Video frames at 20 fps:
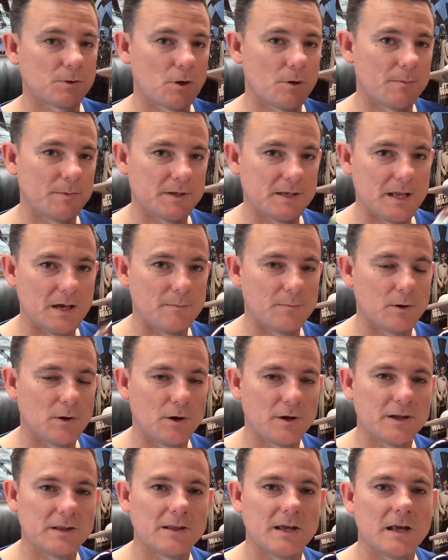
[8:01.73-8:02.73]
comment down
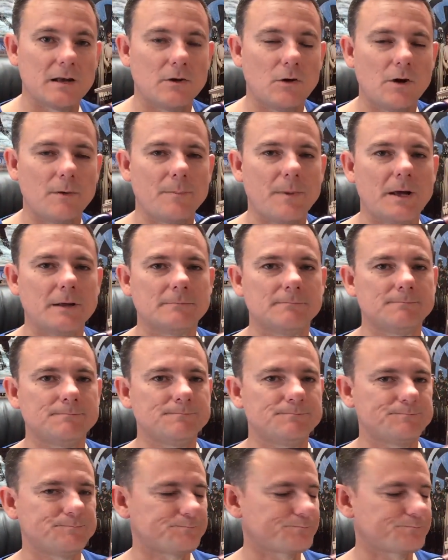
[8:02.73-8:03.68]
below, hit that like button.